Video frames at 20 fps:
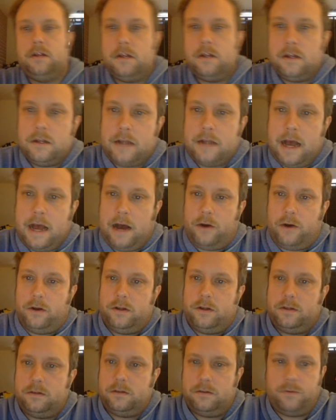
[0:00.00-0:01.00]
Now,
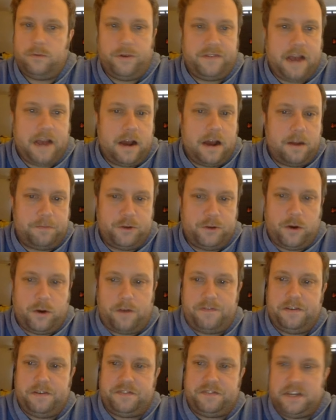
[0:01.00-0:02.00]
we've got up to our
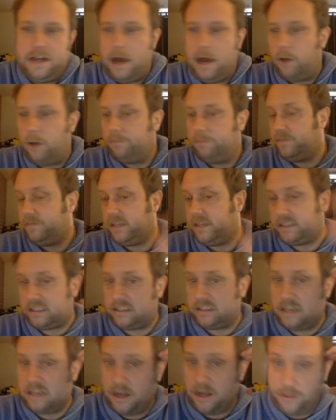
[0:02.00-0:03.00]
50 now. This
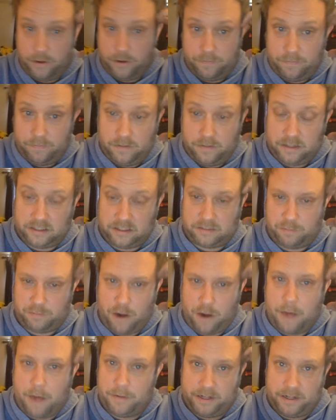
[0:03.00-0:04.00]
is going
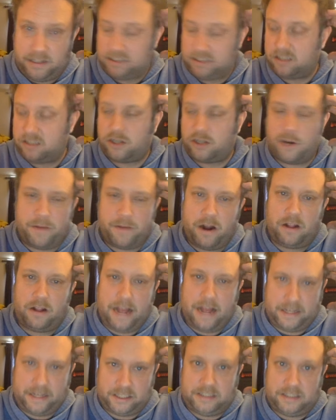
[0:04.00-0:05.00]
to be our
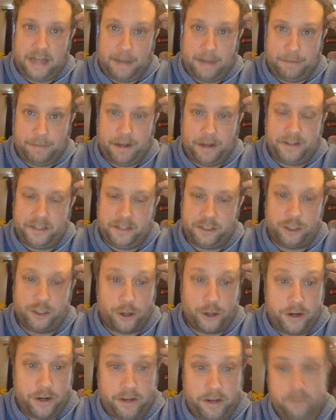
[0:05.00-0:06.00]
last stop on this
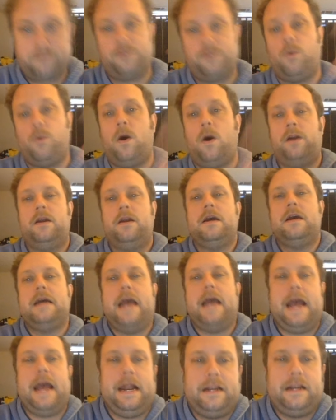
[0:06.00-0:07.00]
journey, for one.
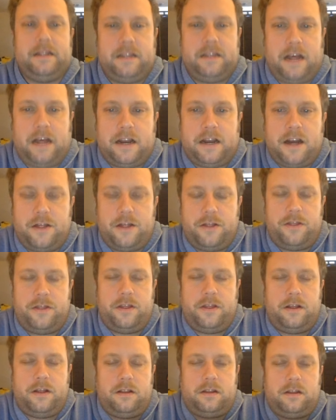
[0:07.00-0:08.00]
And
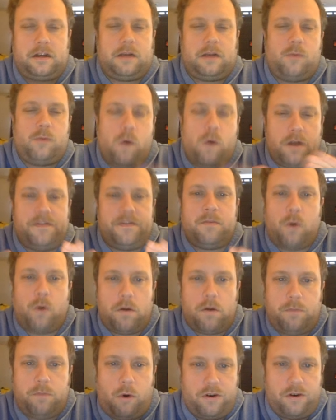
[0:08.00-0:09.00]
one of the more
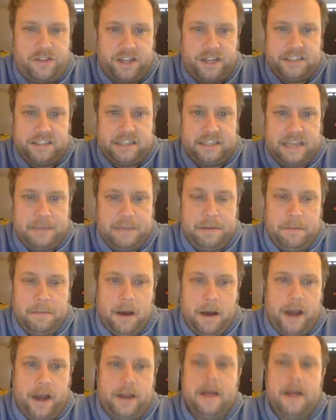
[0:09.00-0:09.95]
important things to keep in mind.